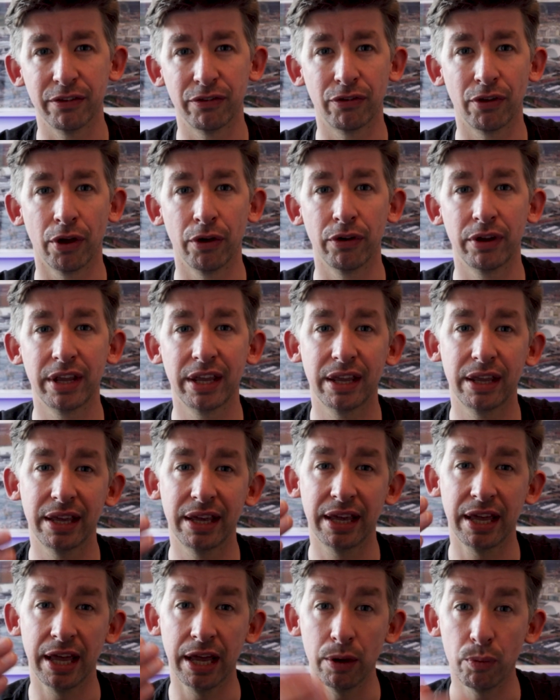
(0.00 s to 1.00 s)
So
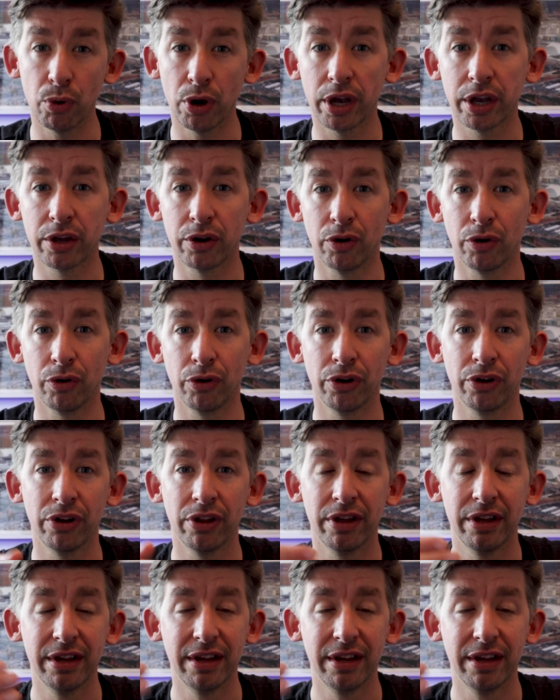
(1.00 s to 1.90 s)
keep working on